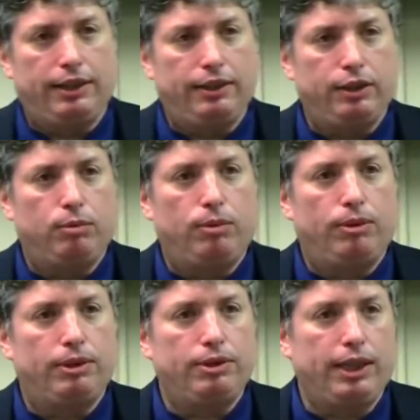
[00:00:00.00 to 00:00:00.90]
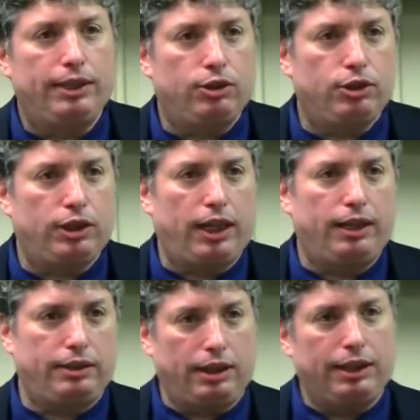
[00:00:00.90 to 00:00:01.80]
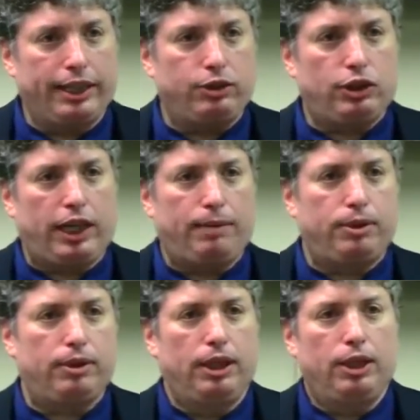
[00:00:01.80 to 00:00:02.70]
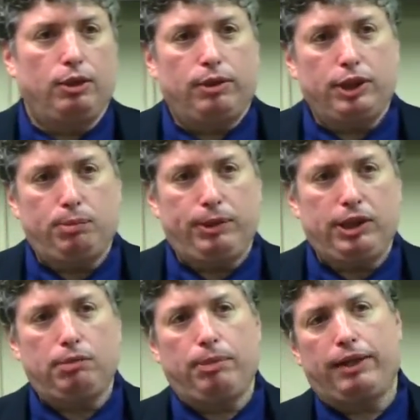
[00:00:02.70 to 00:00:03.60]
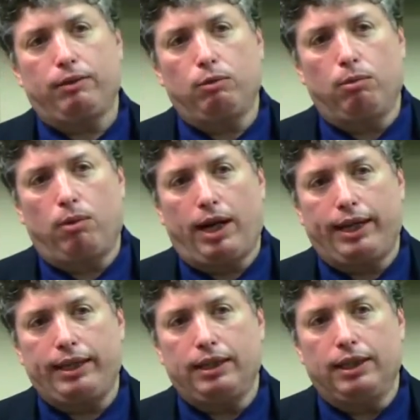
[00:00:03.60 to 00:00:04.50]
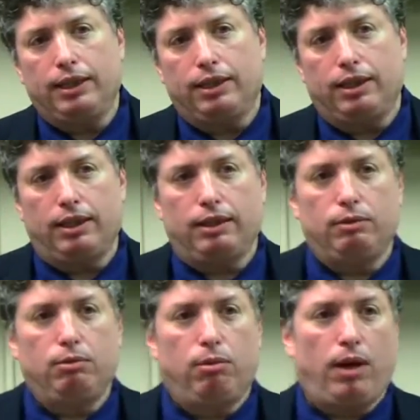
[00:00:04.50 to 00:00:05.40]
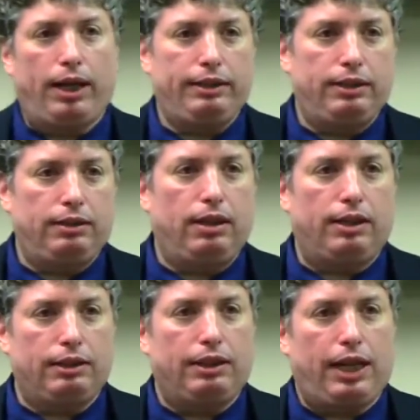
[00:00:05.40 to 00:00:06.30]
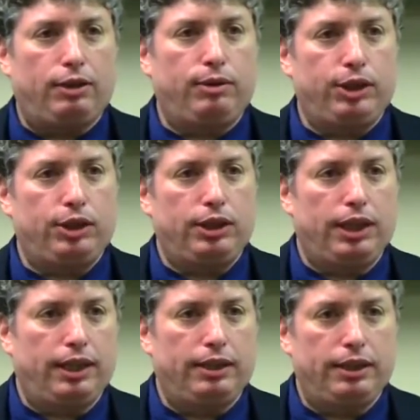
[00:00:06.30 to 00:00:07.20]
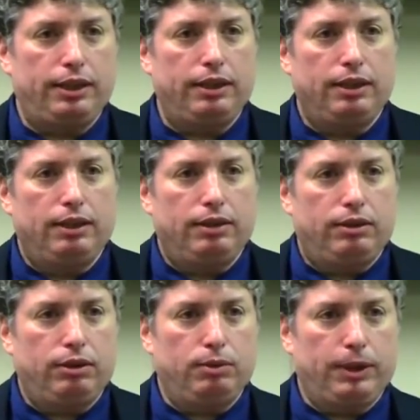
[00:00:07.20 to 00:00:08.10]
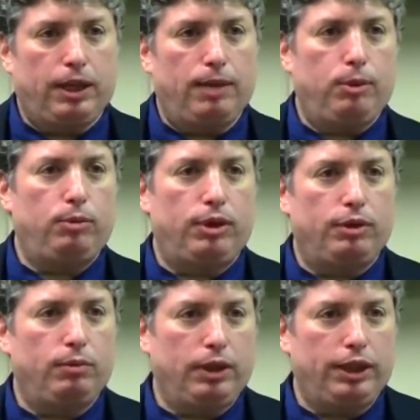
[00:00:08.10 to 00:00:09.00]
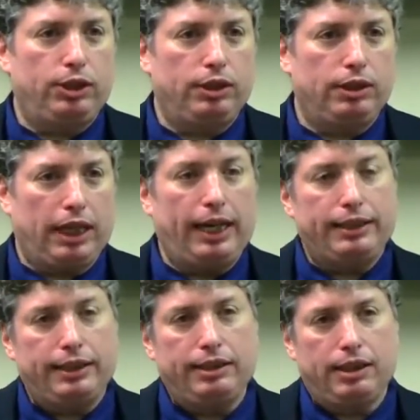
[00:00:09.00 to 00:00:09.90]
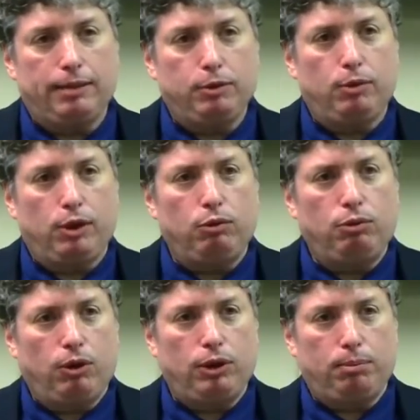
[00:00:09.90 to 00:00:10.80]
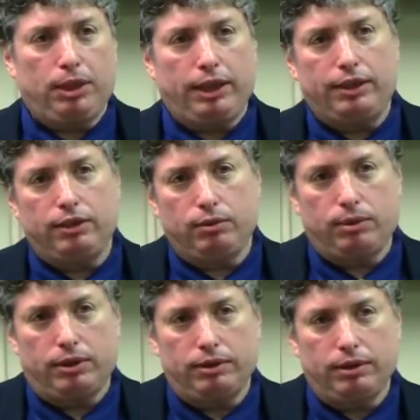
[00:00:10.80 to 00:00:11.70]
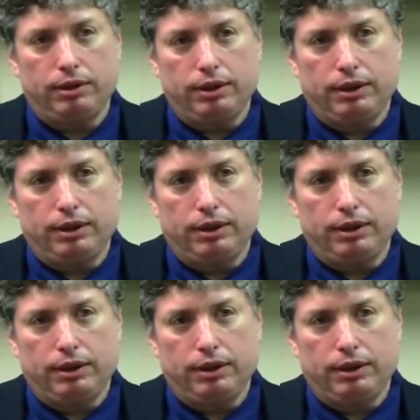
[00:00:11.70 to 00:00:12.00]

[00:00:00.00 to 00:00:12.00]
and Their Wars, and it's the last chapter where he speaks about why did God allow Christianity to become a world religion and Islam, and what role it played in the world.